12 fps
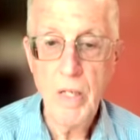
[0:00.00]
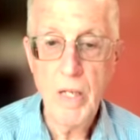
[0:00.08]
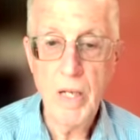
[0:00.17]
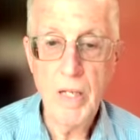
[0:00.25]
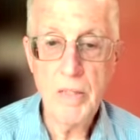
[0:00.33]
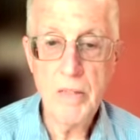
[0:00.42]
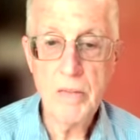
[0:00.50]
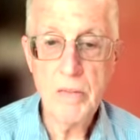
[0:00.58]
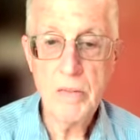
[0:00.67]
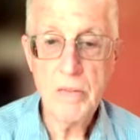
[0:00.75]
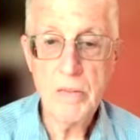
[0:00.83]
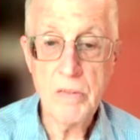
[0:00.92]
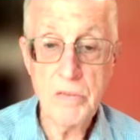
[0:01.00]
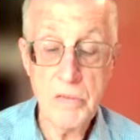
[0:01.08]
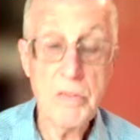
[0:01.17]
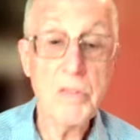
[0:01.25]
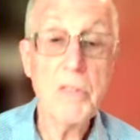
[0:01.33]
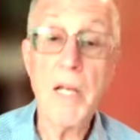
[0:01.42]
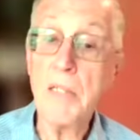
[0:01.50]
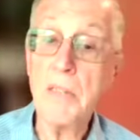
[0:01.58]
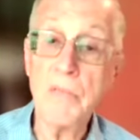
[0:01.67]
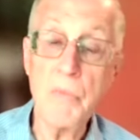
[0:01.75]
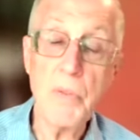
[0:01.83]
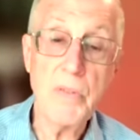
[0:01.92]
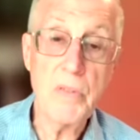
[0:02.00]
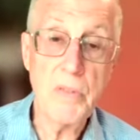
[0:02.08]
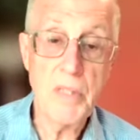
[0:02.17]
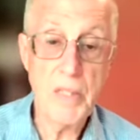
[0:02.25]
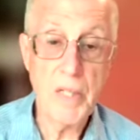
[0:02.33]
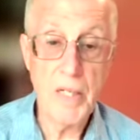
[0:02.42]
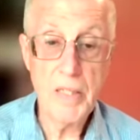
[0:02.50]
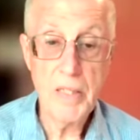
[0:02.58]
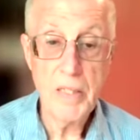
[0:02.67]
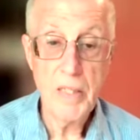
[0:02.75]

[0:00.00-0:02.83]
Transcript: And there's a detective with the DA.